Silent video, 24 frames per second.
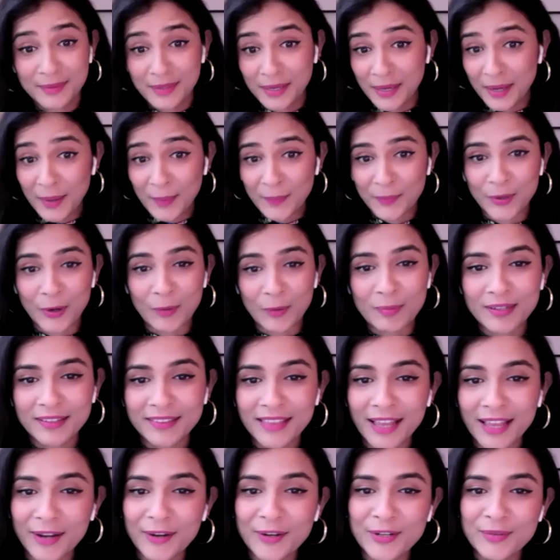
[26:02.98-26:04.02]
yeah, probably
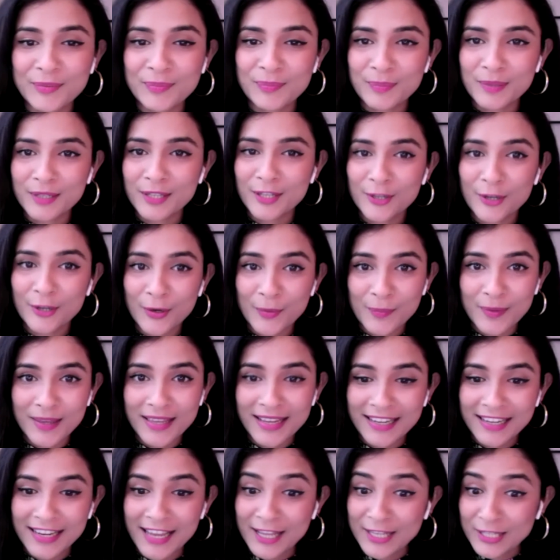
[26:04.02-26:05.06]
that could be your big
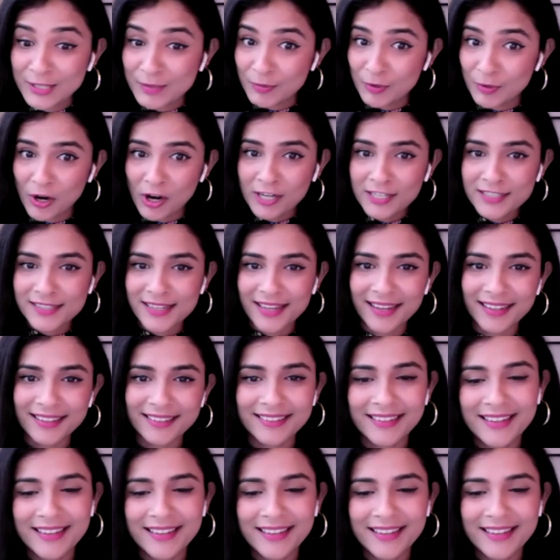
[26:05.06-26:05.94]
next project.